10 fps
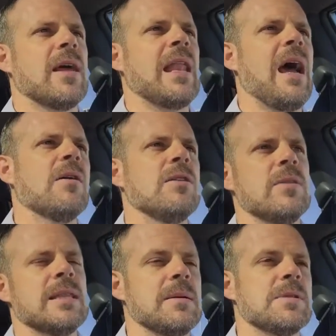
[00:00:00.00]
And how do you
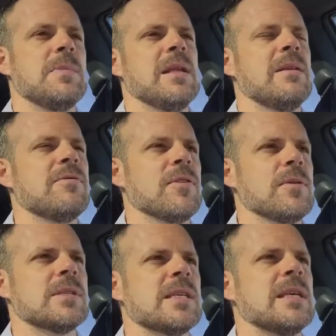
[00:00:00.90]
get them to be an
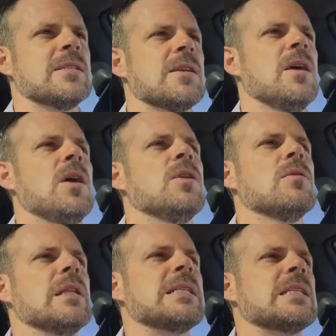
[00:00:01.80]
influence is
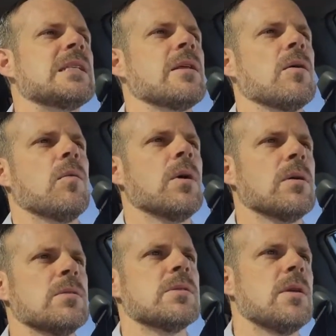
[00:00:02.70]
you listen to their
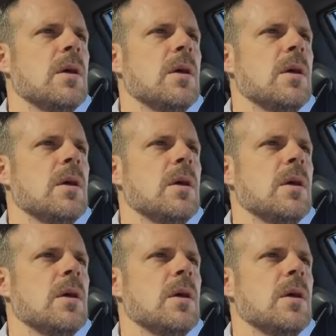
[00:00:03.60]
words.